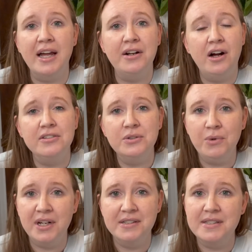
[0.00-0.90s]

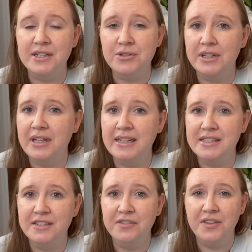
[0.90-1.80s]
all-in-ones, I tried lots
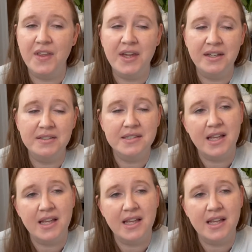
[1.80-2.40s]
of different things,